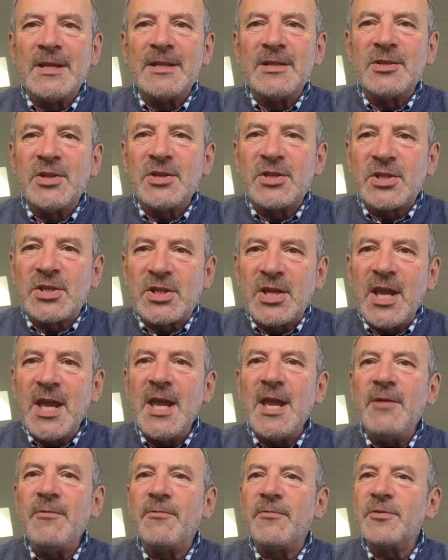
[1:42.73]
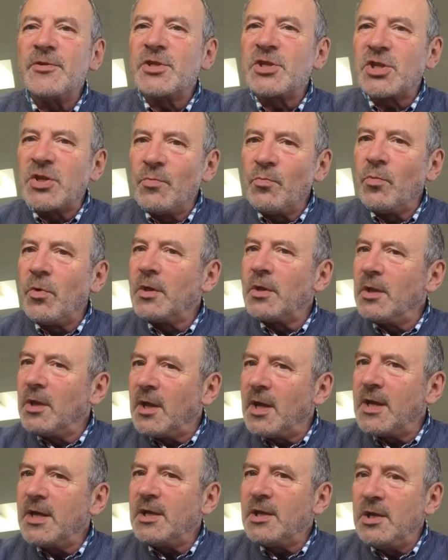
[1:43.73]
to save someone
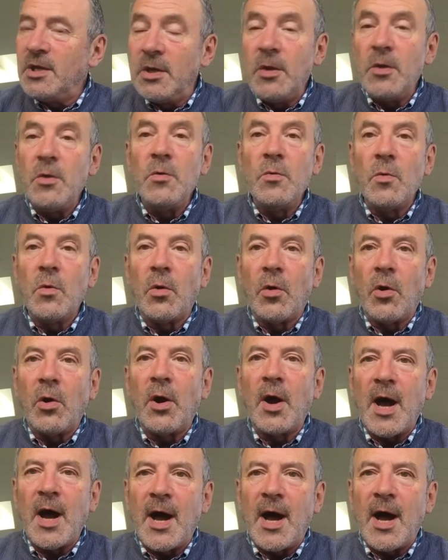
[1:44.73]
like you or